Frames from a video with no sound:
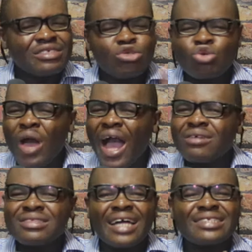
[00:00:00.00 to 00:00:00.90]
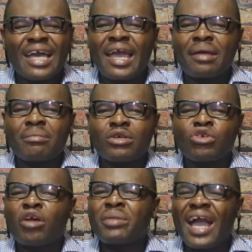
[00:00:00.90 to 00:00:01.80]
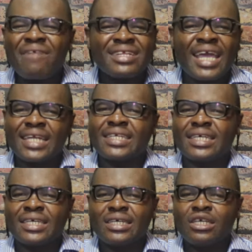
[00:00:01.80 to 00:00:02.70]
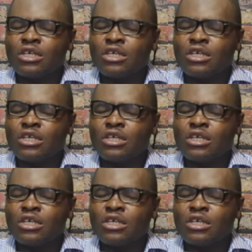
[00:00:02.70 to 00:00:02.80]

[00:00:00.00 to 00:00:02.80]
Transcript: throughout that time, you will be having headache.